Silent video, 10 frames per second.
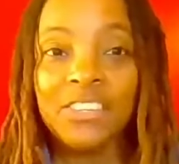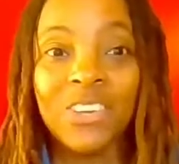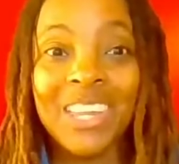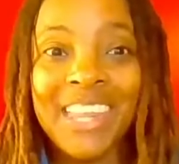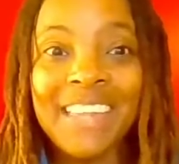
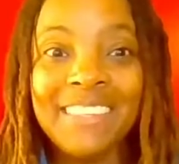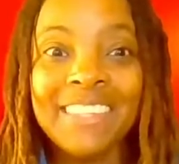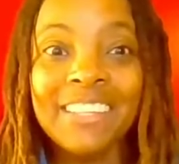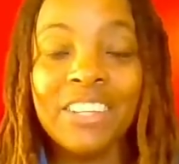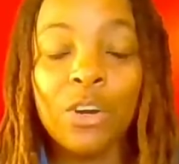So again,
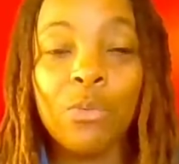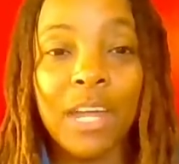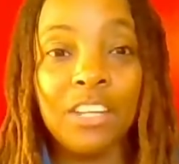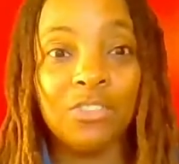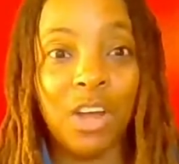that's the little
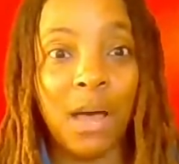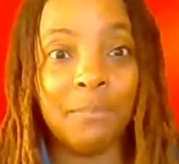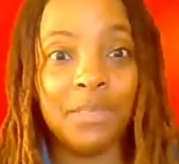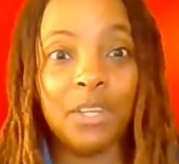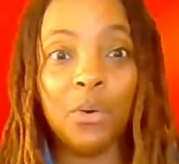raindrop.
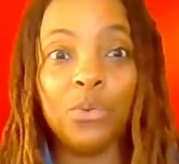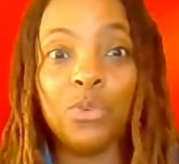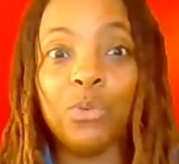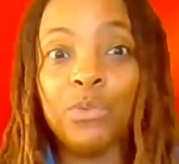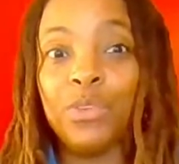So
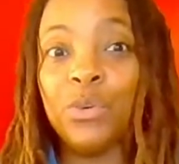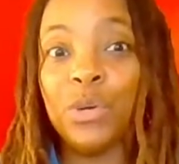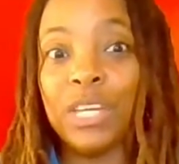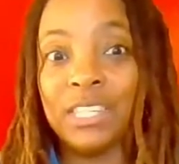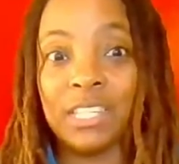to
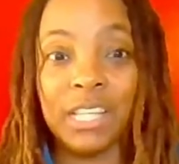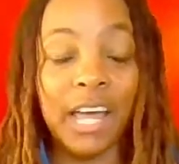review his